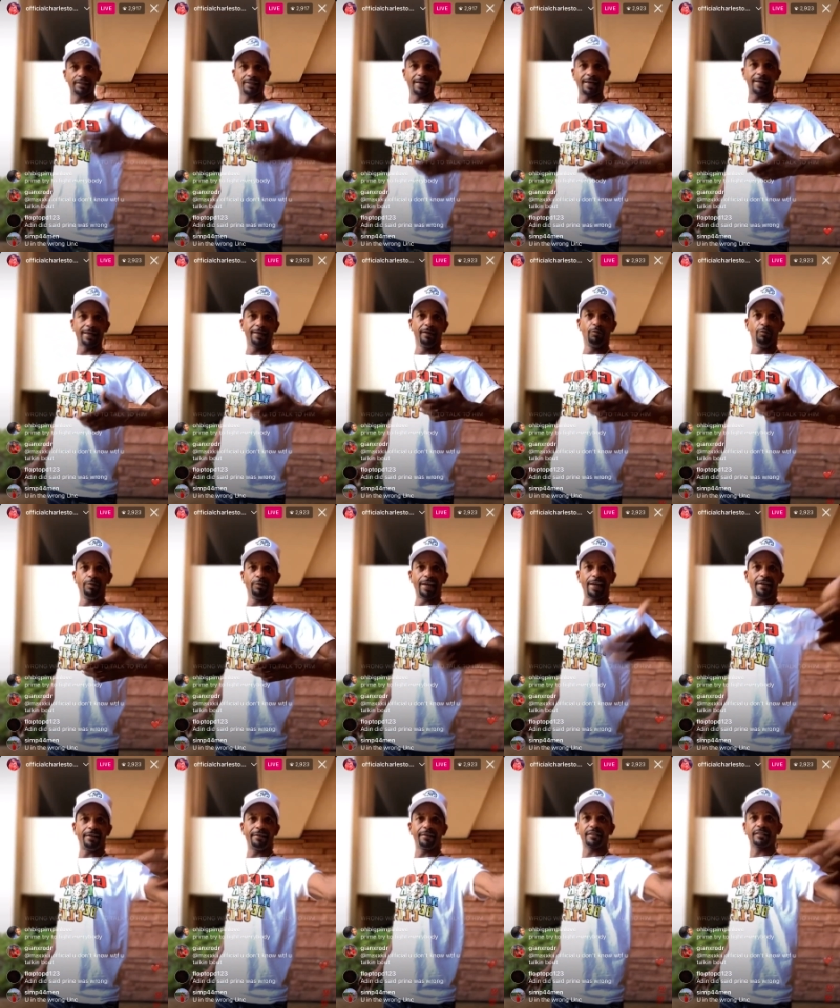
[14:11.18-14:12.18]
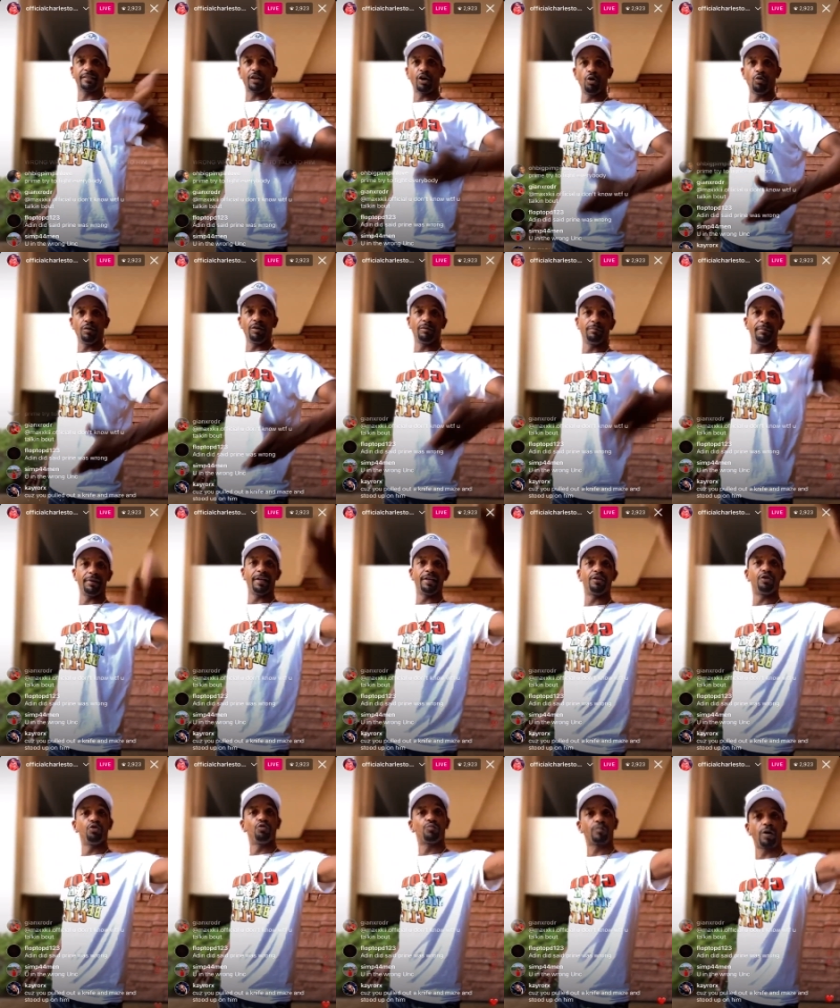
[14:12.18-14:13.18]
looking like when they could have told him,
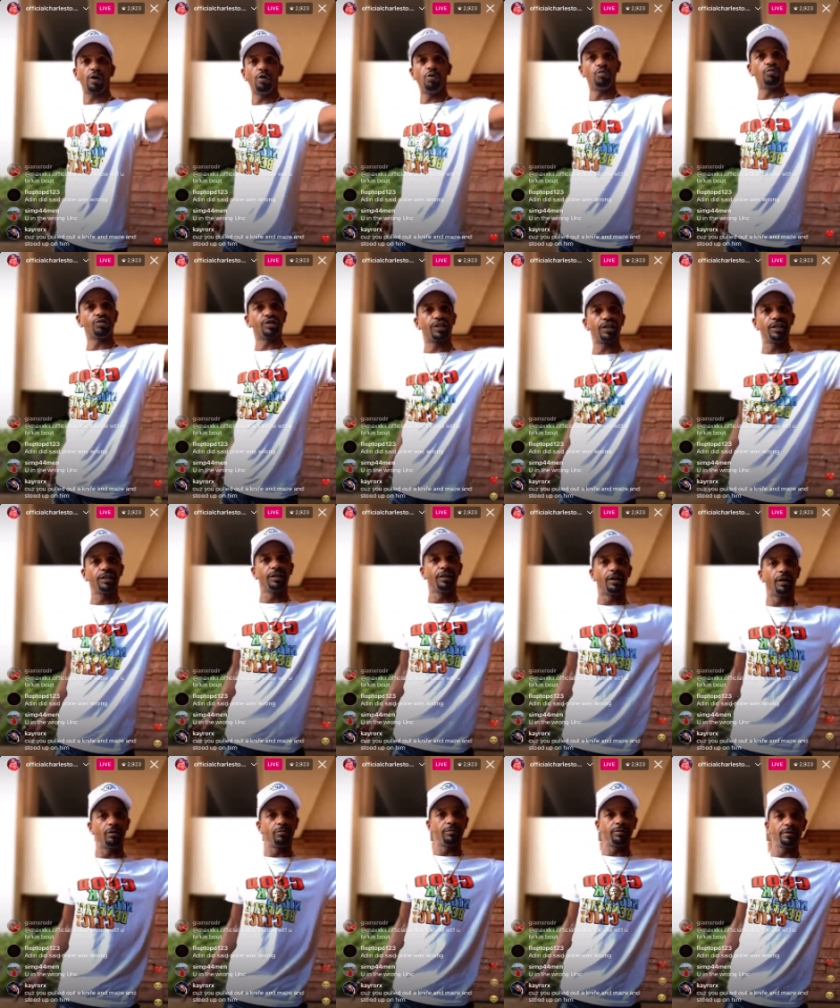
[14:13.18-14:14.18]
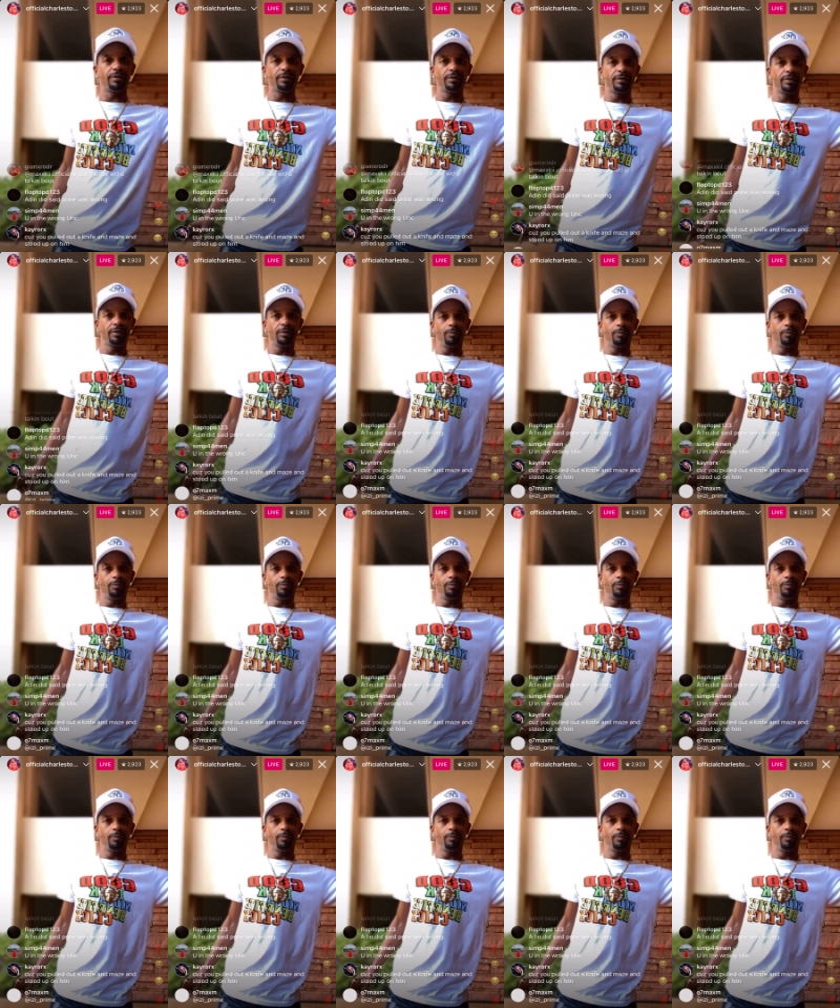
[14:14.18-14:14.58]
man, you wrong, chill, homie.